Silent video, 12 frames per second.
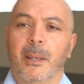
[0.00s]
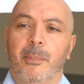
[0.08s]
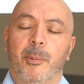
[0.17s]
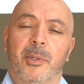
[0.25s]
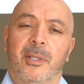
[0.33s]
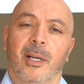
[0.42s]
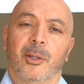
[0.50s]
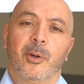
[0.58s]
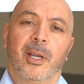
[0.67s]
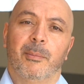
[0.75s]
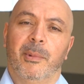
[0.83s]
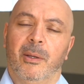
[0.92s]
people started
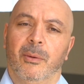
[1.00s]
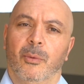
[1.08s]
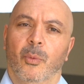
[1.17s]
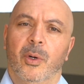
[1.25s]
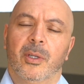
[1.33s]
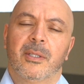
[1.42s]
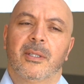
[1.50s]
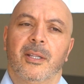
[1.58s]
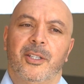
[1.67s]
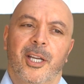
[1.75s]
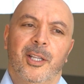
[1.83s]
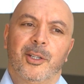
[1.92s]
looking at me, once the
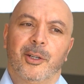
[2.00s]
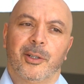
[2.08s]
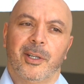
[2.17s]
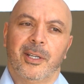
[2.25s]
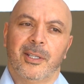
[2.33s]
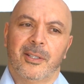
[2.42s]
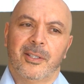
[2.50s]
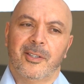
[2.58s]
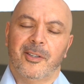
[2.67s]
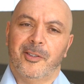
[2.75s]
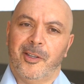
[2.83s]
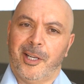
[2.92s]
janitor
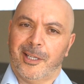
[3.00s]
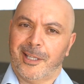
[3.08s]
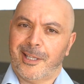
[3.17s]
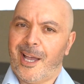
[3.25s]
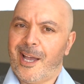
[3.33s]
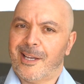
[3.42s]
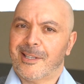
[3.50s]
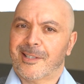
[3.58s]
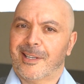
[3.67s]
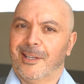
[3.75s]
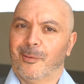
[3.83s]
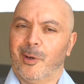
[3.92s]
is sitting at a
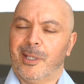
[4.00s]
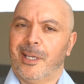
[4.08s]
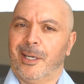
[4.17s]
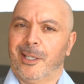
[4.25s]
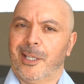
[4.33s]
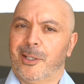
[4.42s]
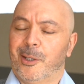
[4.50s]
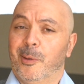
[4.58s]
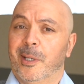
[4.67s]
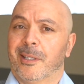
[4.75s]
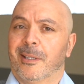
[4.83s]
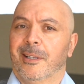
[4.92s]
desk, what they are going to do
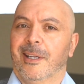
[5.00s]
it.